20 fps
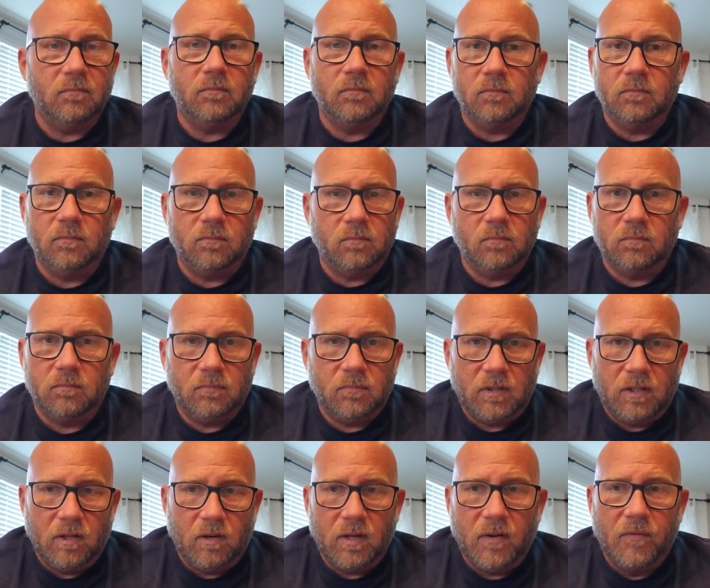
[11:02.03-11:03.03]

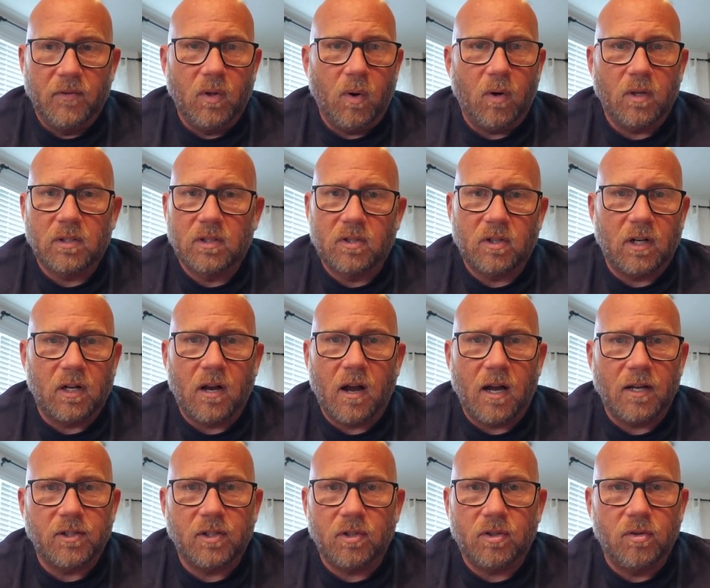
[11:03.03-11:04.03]
even though it's going to
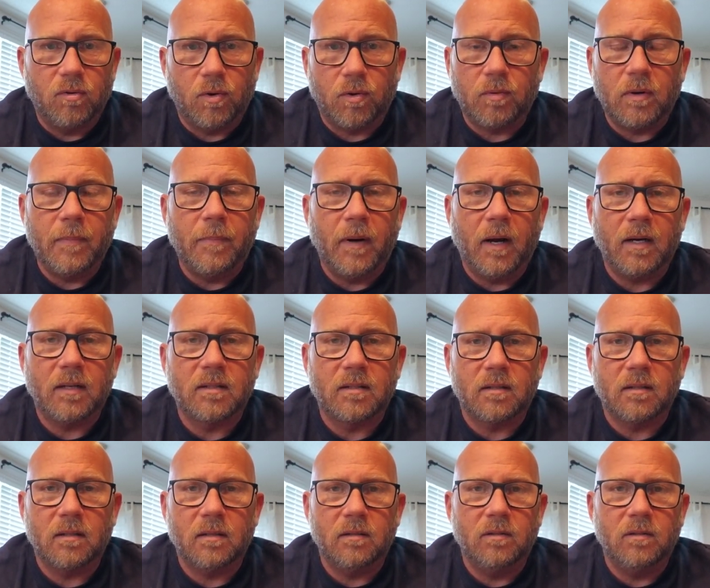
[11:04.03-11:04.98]
cost you $2 or $3,